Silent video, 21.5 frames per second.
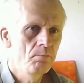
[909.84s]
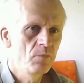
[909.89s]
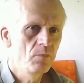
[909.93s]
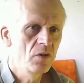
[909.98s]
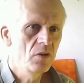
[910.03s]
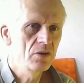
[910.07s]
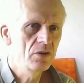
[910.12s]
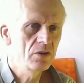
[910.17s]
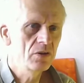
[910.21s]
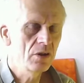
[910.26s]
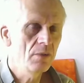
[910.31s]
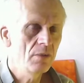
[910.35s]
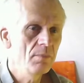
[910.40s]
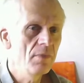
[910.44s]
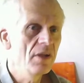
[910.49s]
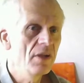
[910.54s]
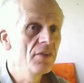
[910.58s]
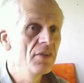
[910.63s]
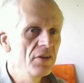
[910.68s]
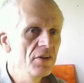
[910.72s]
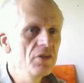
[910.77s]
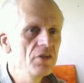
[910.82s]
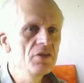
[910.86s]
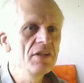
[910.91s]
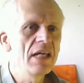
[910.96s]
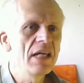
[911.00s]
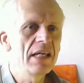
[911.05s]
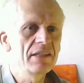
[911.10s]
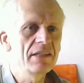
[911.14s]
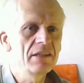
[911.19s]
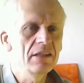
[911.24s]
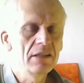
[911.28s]
Some
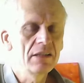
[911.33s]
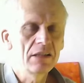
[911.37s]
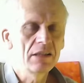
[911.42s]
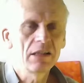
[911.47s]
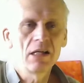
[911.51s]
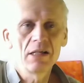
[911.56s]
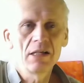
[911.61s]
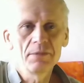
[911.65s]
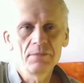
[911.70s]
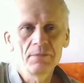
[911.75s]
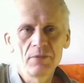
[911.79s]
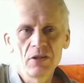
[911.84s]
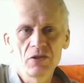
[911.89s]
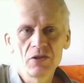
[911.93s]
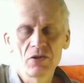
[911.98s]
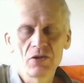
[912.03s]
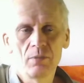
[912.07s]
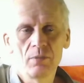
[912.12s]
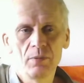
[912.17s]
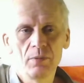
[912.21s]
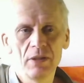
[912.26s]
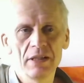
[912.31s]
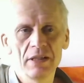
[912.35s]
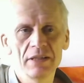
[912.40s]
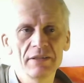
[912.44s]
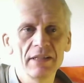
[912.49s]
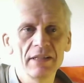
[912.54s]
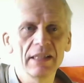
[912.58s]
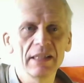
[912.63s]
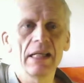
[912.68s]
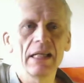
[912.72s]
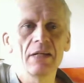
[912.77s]
enthusiastic slide guitar players,
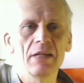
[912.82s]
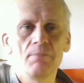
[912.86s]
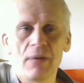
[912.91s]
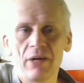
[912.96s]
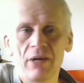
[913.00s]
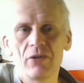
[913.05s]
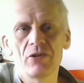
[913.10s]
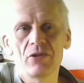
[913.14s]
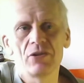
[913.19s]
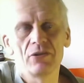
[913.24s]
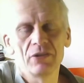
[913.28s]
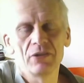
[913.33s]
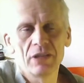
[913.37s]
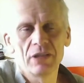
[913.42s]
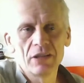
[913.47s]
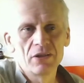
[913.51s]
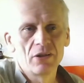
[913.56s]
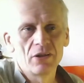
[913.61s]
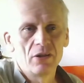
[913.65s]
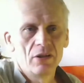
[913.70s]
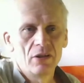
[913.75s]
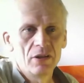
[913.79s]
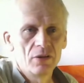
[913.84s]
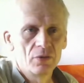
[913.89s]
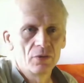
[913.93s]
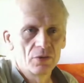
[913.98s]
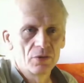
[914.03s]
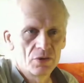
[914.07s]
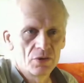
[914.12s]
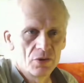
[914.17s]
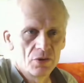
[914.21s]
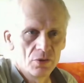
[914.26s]
they get a baritone guitar in
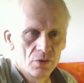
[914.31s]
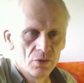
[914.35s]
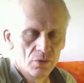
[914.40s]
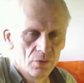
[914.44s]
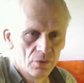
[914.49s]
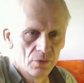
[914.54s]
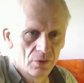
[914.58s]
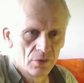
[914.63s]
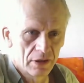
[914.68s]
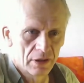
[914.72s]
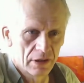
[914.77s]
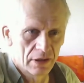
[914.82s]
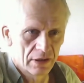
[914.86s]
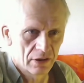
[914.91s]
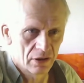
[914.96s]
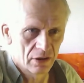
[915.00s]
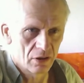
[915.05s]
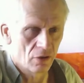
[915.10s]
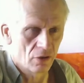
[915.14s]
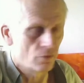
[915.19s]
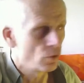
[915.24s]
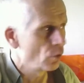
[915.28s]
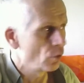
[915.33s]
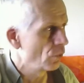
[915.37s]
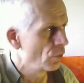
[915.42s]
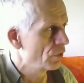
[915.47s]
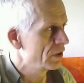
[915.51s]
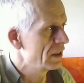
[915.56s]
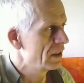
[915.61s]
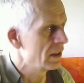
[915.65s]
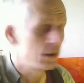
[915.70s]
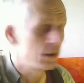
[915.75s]
order to cover all the
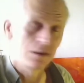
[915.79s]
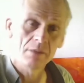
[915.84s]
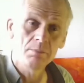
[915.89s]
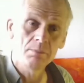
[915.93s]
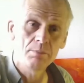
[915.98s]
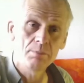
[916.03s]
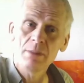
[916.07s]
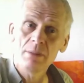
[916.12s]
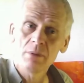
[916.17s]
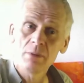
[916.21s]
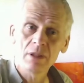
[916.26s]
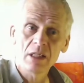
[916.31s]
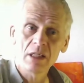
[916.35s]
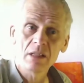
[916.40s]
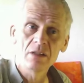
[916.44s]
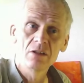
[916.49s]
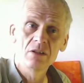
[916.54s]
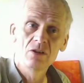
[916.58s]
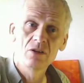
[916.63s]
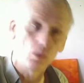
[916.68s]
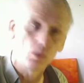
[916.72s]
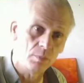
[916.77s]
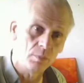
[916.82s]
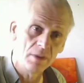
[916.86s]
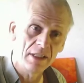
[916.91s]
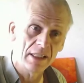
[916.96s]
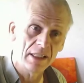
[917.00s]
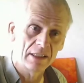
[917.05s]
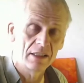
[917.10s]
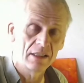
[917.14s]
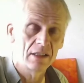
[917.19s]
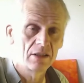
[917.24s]
keys. Some people get double
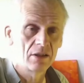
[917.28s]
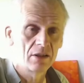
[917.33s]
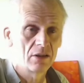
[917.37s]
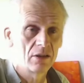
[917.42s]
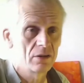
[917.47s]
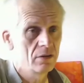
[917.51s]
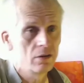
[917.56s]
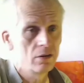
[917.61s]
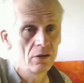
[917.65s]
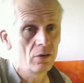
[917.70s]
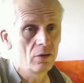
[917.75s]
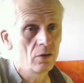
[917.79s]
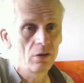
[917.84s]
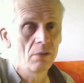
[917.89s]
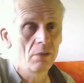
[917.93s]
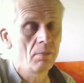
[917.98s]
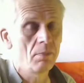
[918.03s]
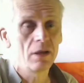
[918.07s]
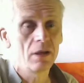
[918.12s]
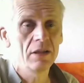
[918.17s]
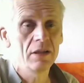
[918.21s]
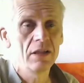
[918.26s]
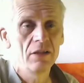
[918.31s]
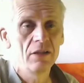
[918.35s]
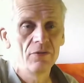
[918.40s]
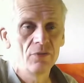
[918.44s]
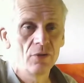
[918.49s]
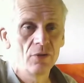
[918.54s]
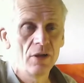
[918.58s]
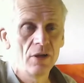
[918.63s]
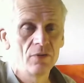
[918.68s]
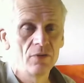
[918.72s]
neck guitars, you know, you can buy gear
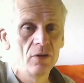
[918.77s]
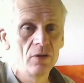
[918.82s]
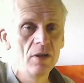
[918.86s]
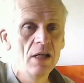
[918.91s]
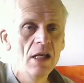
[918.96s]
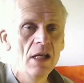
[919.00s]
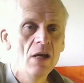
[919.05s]
forever.